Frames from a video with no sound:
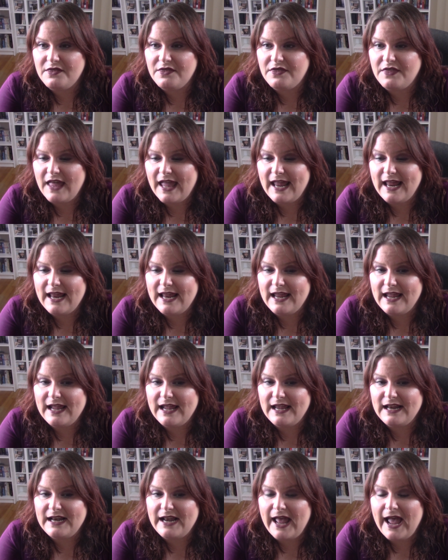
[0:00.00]

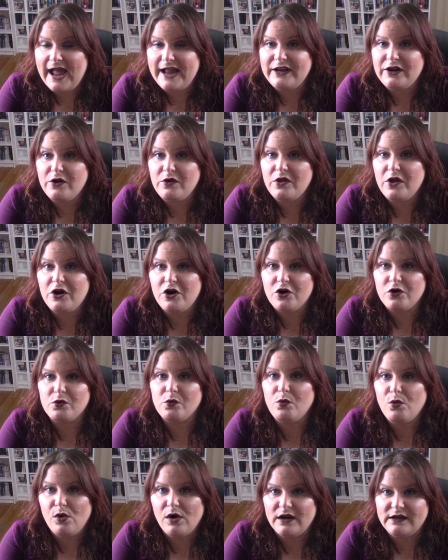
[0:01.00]
then I no longer
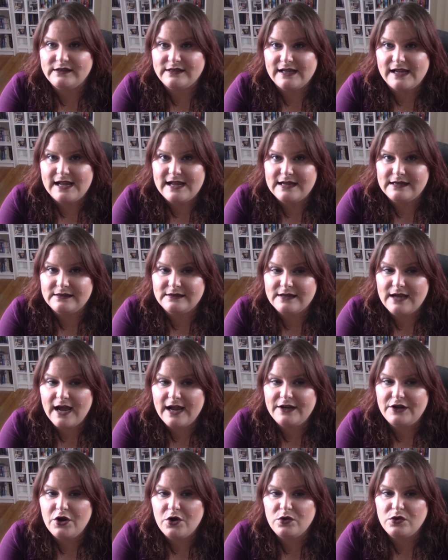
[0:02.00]
want it.
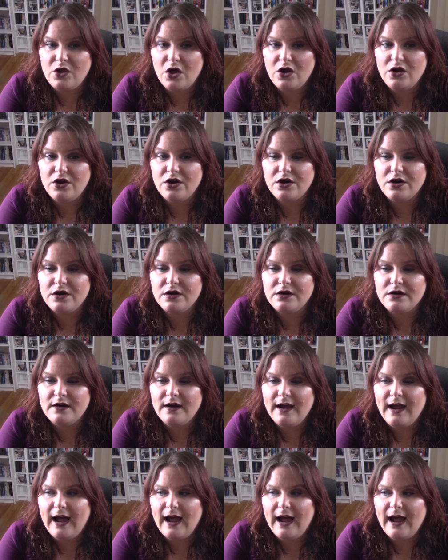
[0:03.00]
I no longer